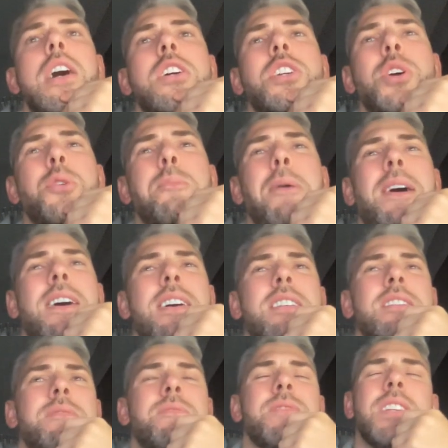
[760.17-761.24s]
Cooper,
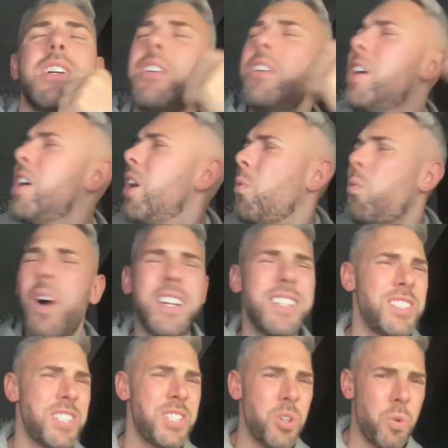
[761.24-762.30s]
why
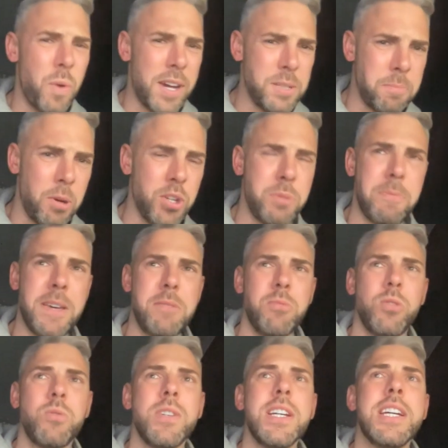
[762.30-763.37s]
does he always push
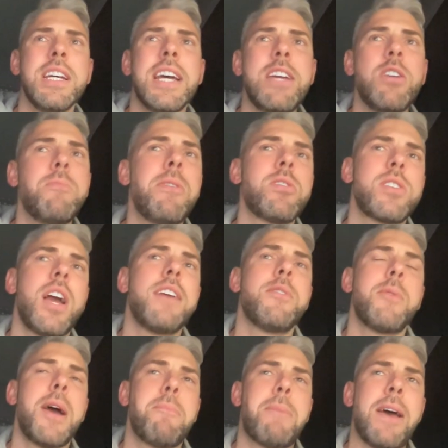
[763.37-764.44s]
people? He almost gave
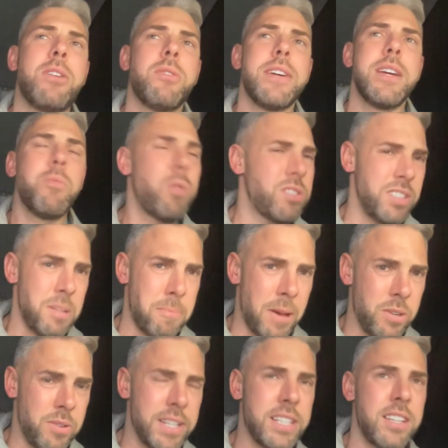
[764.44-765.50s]
away a penalty. It wasn't a
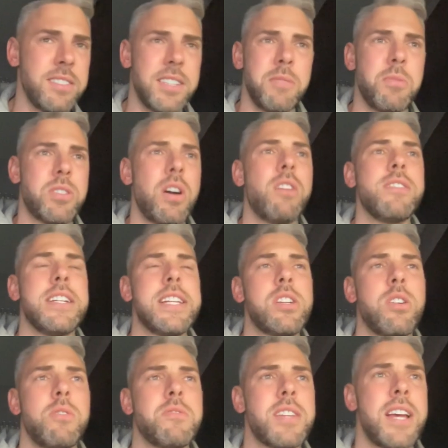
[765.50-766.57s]
penalty because there was hardly any
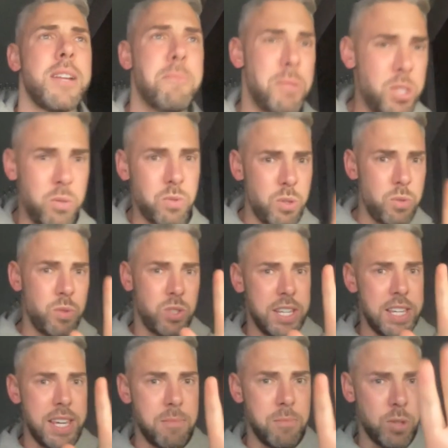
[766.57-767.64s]
contact, but you do
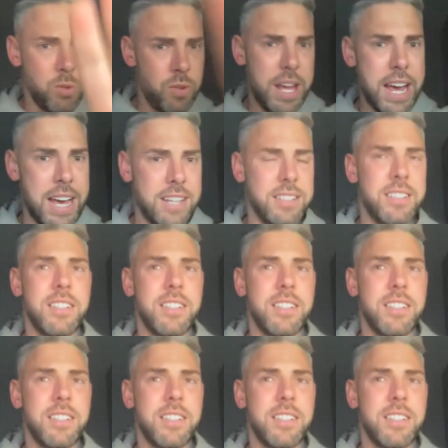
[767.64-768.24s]
see him do that.